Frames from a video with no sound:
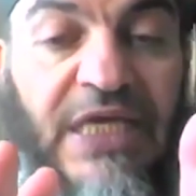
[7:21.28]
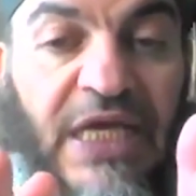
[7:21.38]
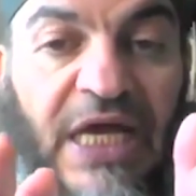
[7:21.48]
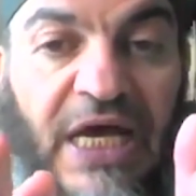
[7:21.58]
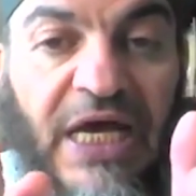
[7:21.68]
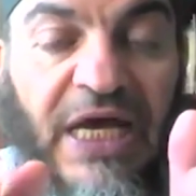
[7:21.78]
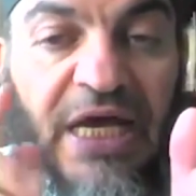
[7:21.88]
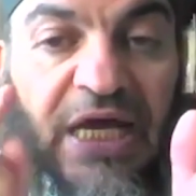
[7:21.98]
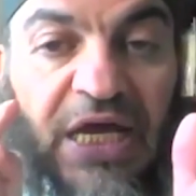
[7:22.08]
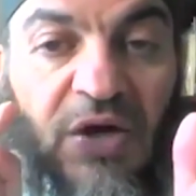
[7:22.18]

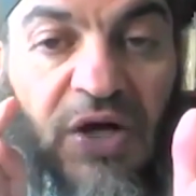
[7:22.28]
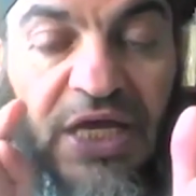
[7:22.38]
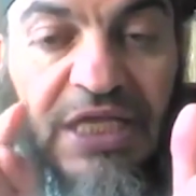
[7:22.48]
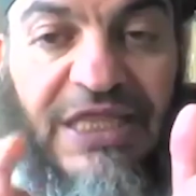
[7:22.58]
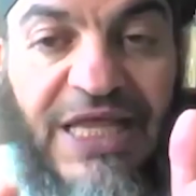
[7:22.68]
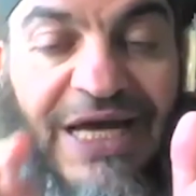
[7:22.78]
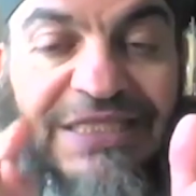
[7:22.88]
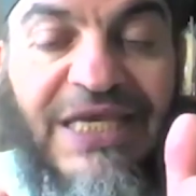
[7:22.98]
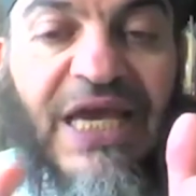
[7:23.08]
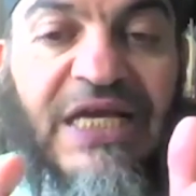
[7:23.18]
in that
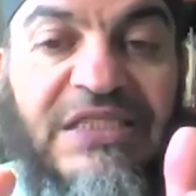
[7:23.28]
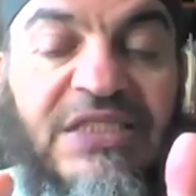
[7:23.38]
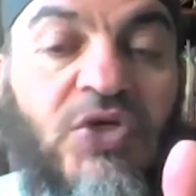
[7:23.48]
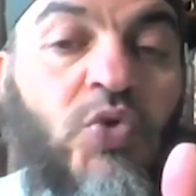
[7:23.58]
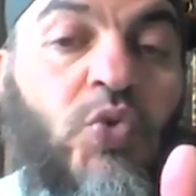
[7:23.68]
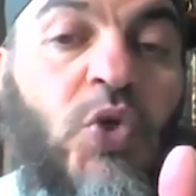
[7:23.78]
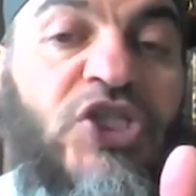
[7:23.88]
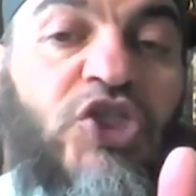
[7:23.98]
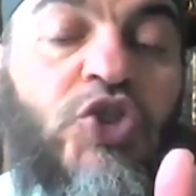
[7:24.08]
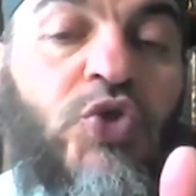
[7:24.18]
case,
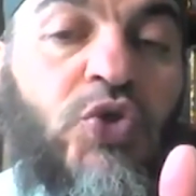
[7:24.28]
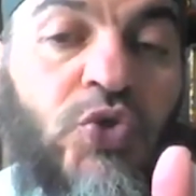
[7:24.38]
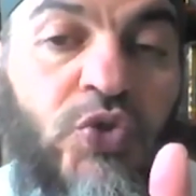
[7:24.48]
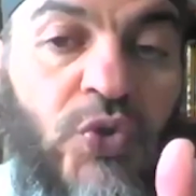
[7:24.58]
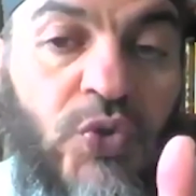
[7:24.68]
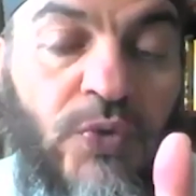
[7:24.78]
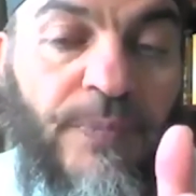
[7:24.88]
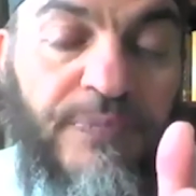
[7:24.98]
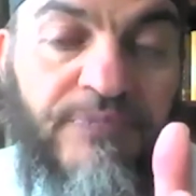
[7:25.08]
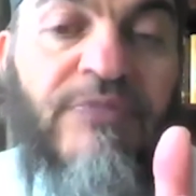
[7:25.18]
what do you do?
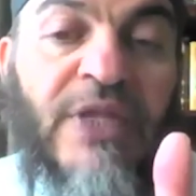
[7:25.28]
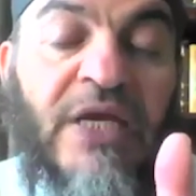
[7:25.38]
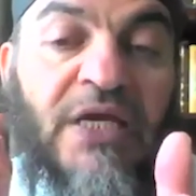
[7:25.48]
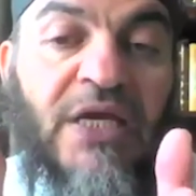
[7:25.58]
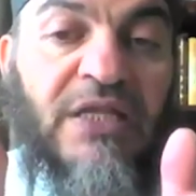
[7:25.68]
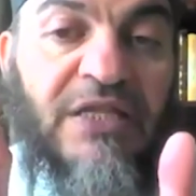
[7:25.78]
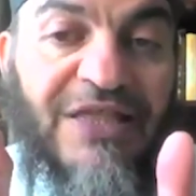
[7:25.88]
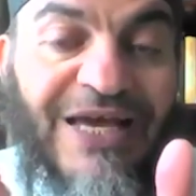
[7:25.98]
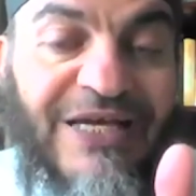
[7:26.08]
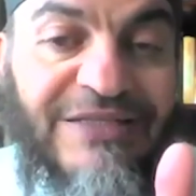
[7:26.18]
In
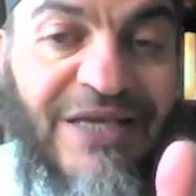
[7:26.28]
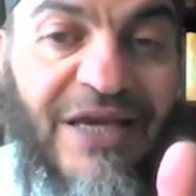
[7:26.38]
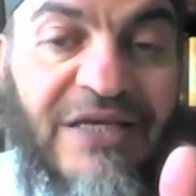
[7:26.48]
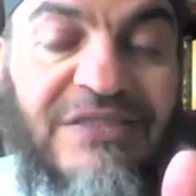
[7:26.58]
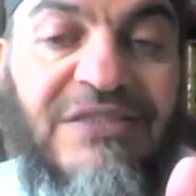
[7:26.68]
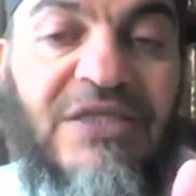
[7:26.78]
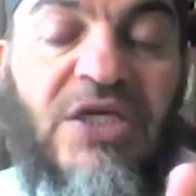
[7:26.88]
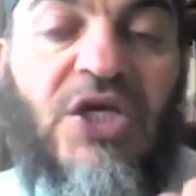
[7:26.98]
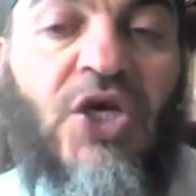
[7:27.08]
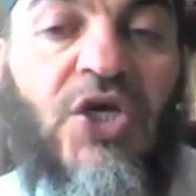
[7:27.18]
that case,
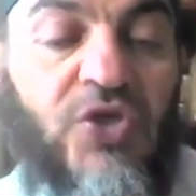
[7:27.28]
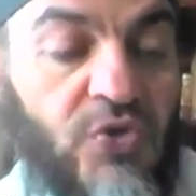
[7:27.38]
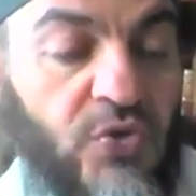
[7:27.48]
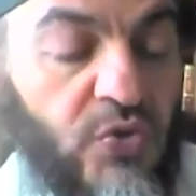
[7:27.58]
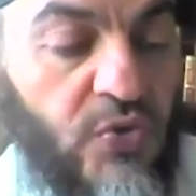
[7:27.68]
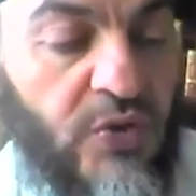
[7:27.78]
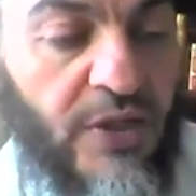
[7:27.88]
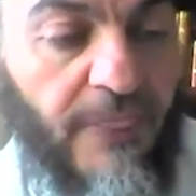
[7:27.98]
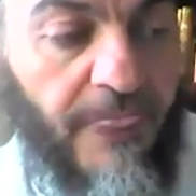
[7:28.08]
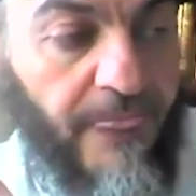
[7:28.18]
you
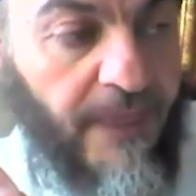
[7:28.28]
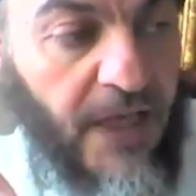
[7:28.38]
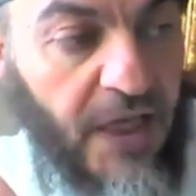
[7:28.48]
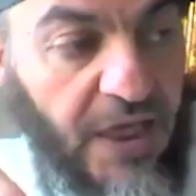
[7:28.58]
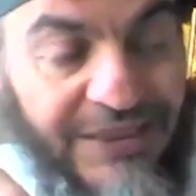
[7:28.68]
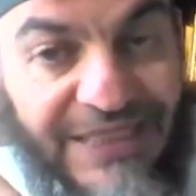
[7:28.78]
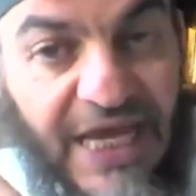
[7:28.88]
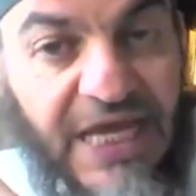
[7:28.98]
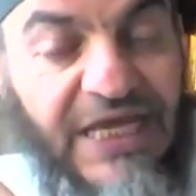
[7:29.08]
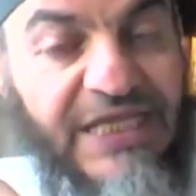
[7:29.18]

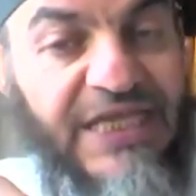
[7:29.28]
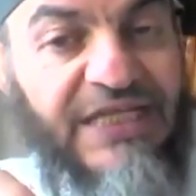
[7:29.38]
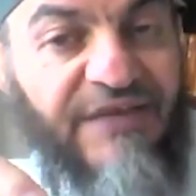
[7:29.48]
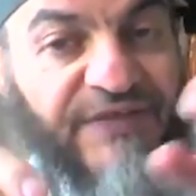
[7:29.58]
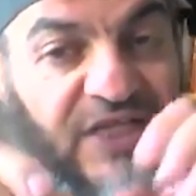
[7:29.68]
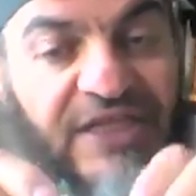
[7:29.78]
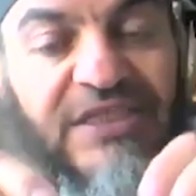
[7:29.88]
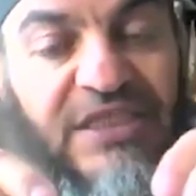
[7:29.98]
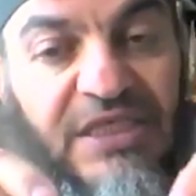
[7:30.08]
take the dividend,